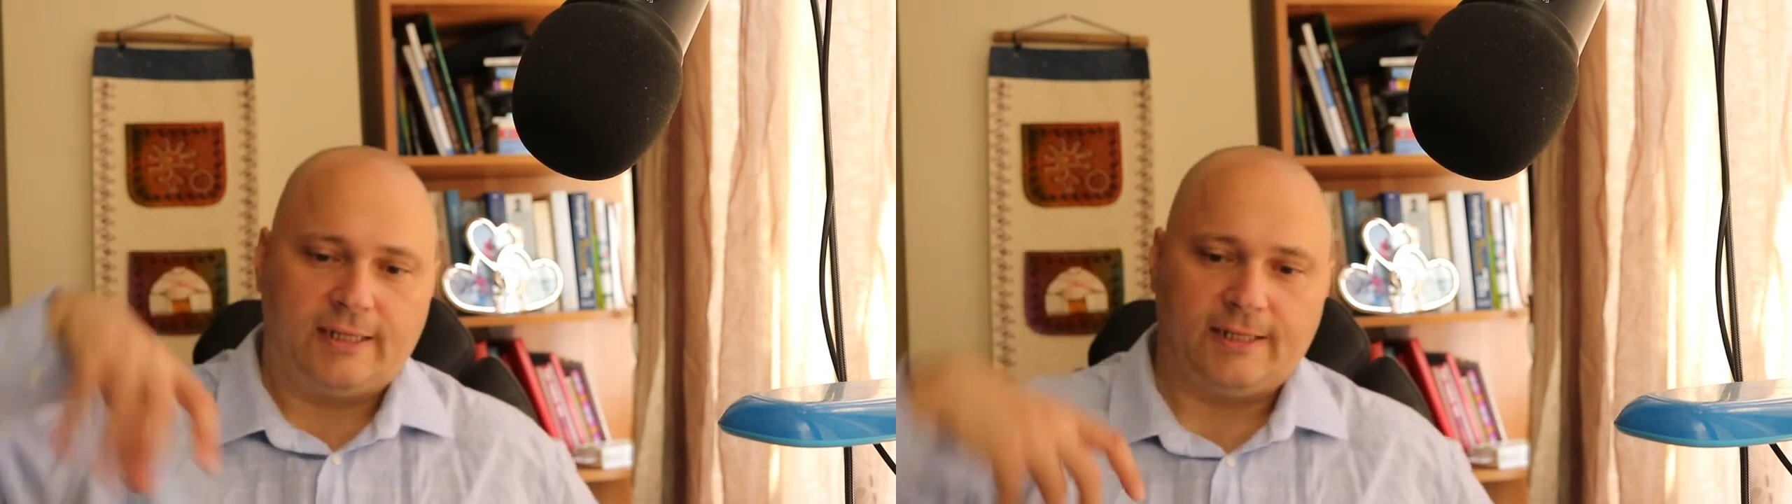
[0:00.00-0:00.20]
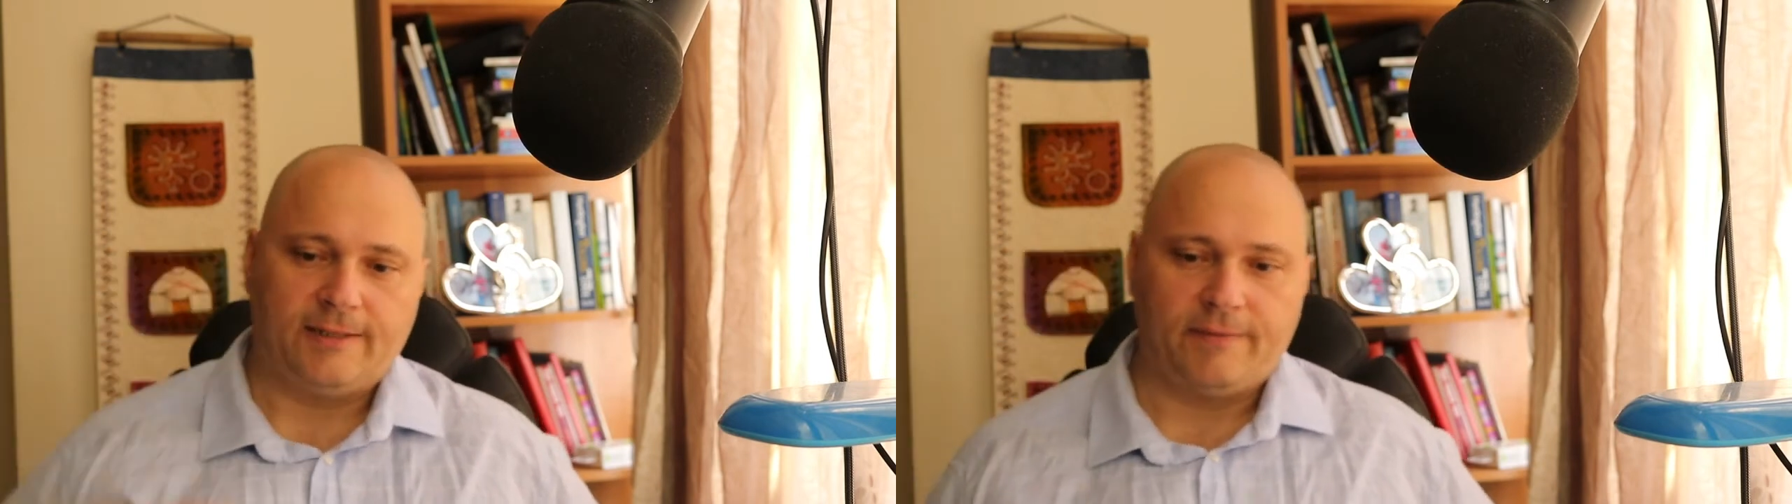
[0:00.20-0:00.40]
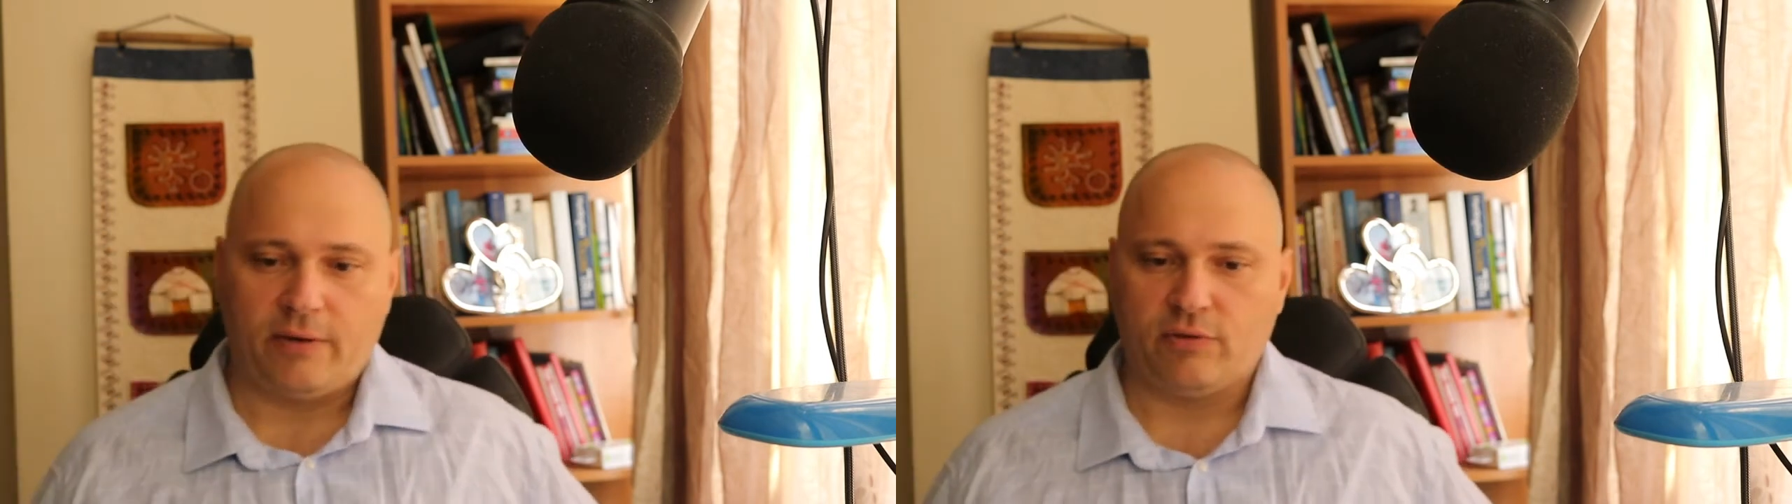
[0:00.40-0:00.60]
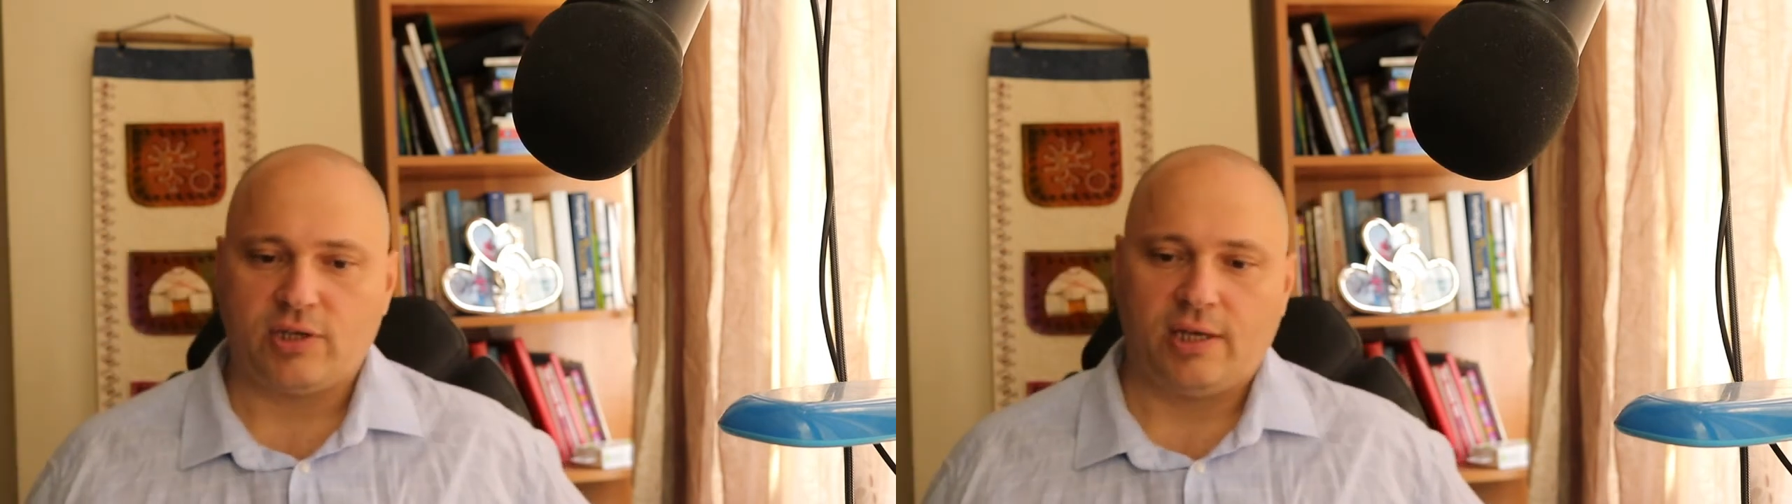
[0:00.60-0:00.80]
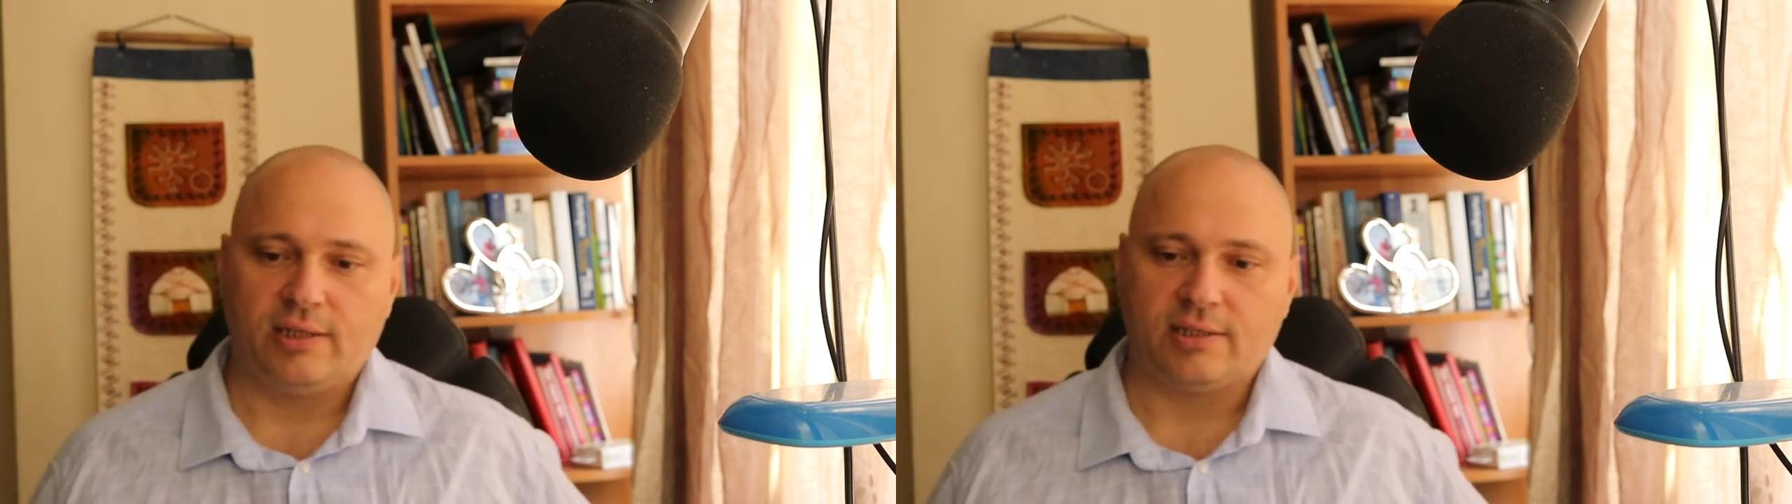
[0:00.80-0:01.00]
uh, I will
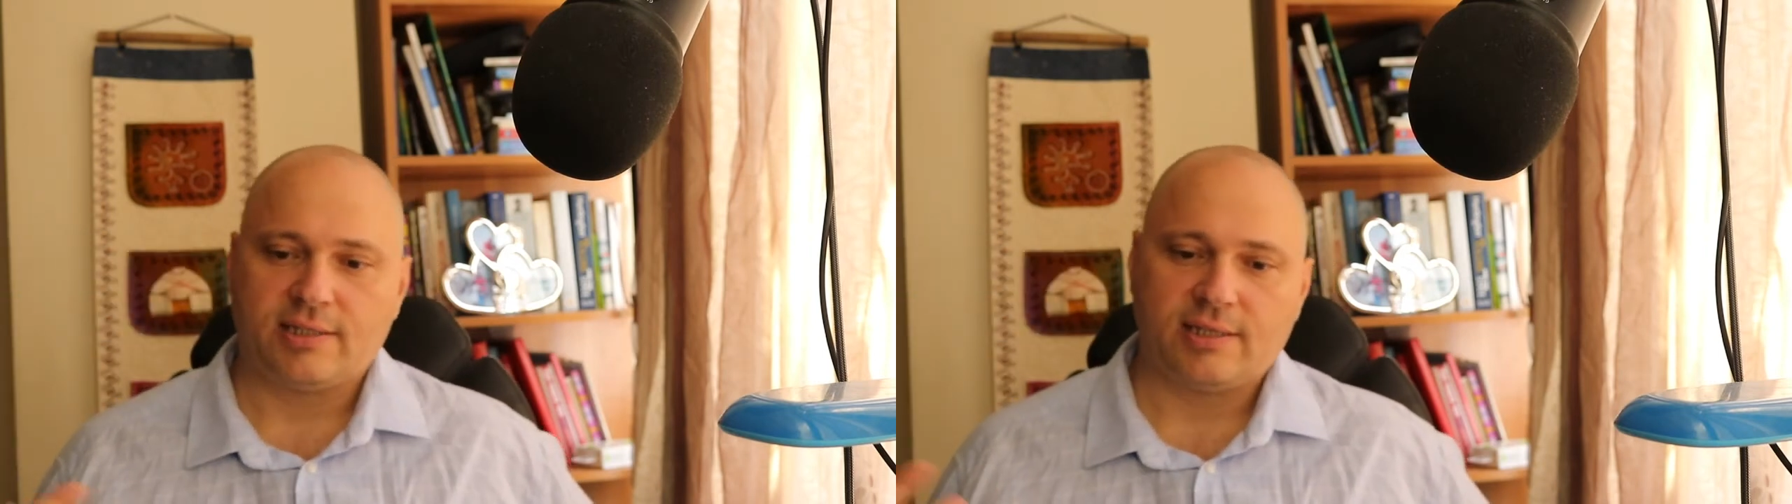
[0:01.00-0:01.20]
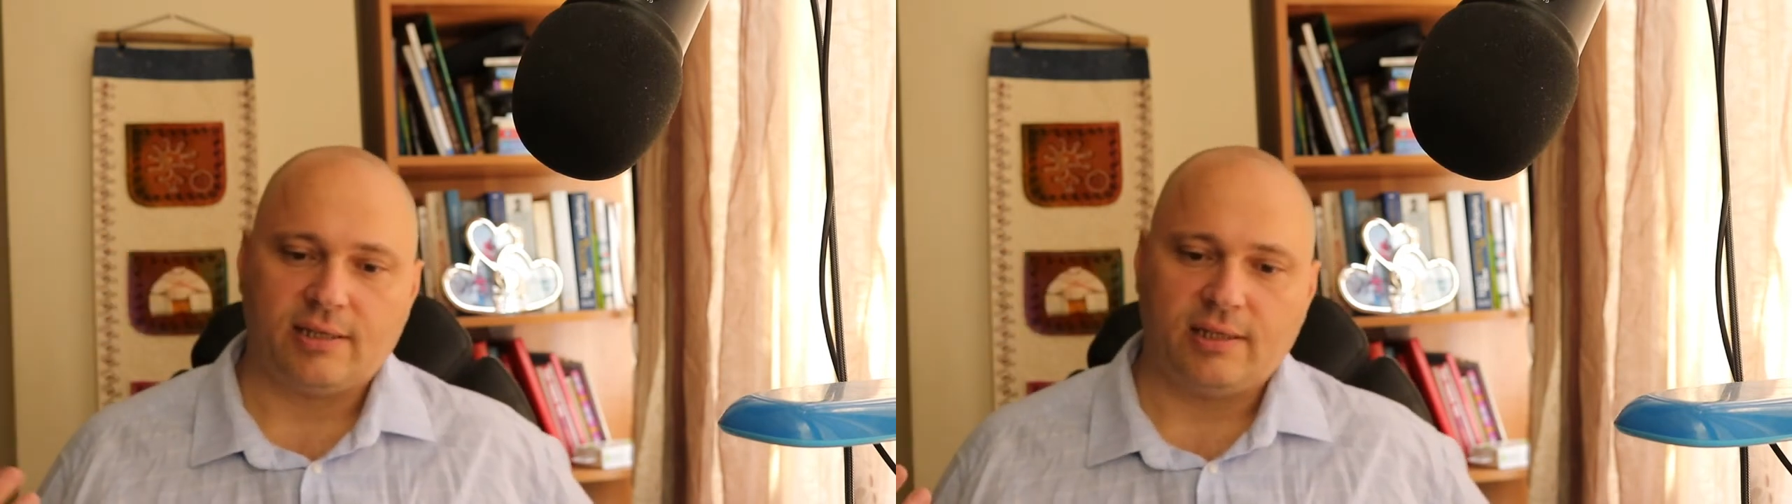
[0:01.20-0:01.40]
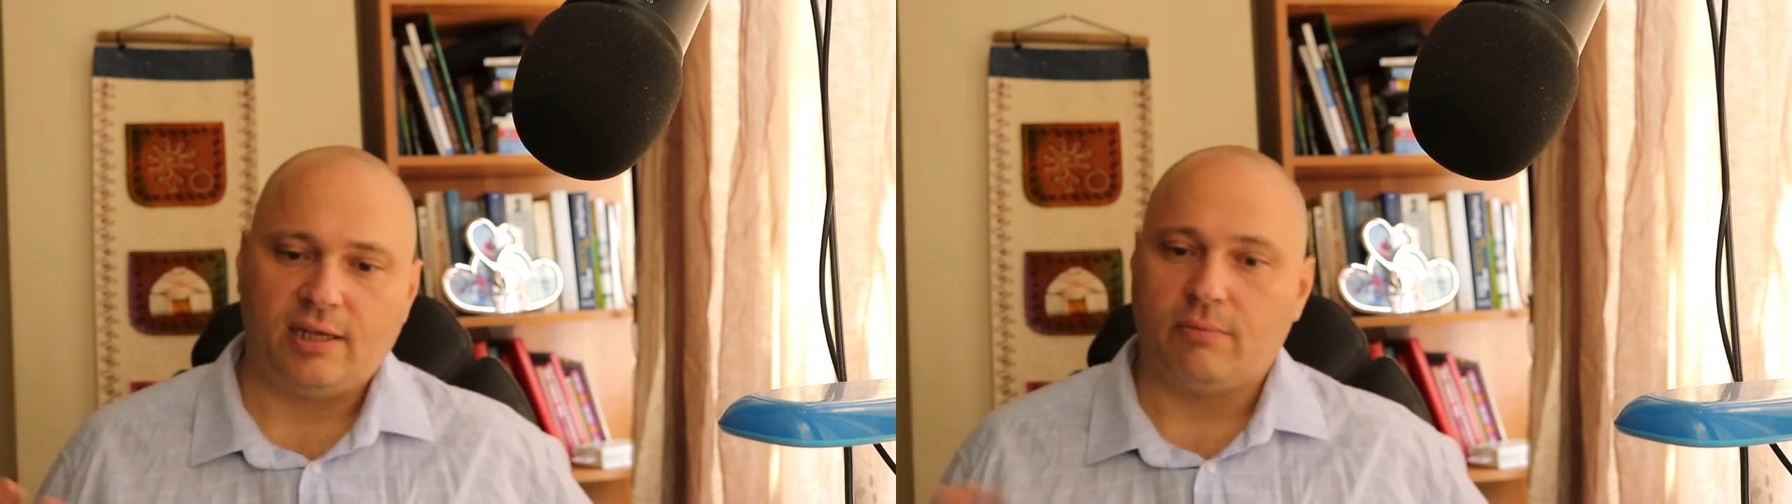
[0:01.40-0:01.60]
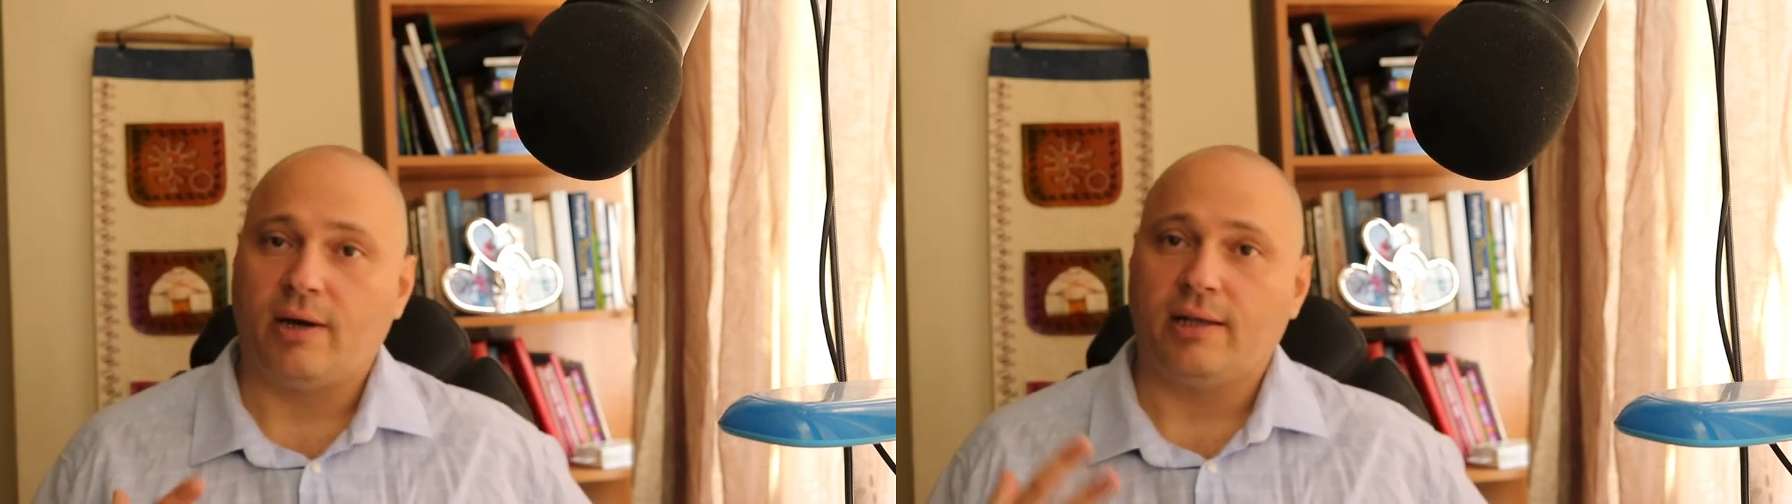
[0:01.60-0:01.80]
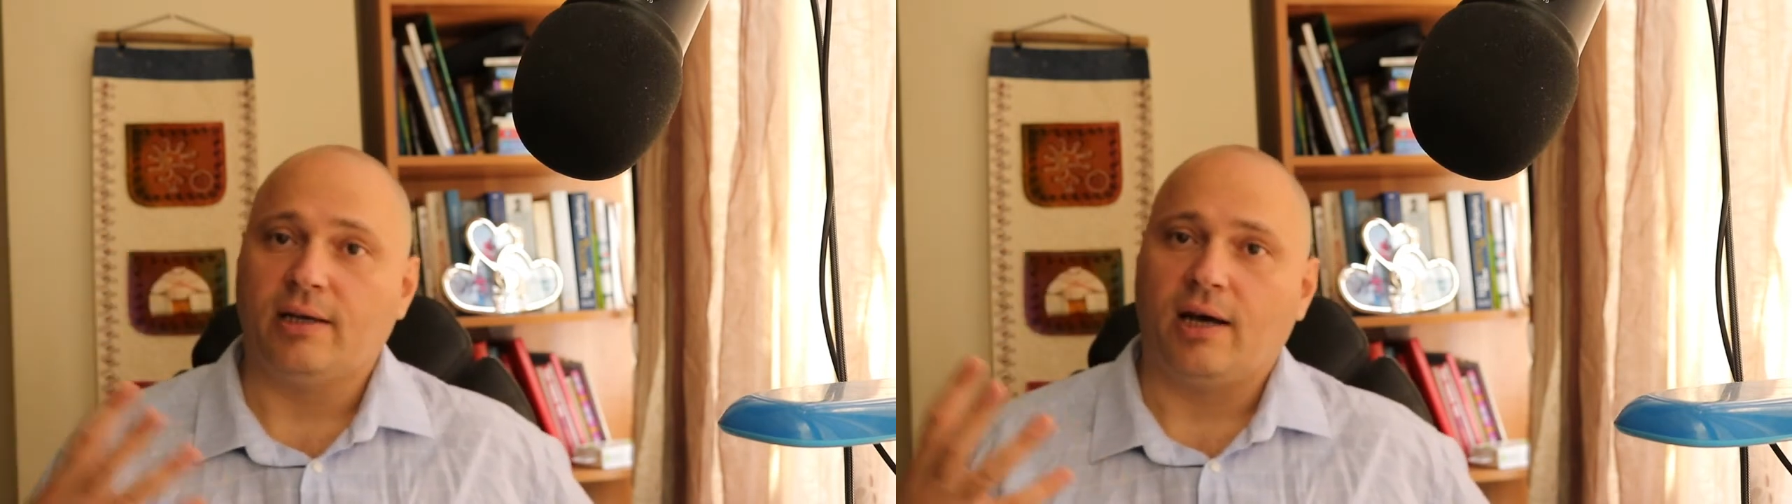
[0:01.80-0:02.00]
say this
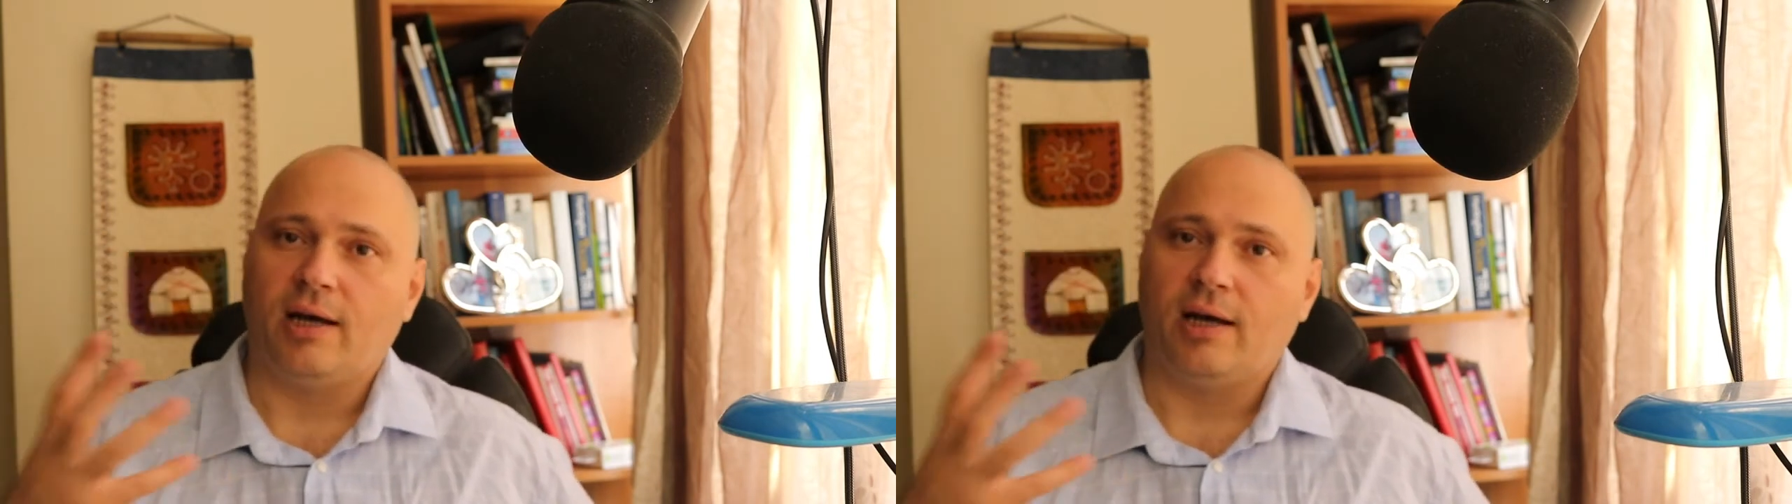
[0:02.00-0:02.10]
nearby the,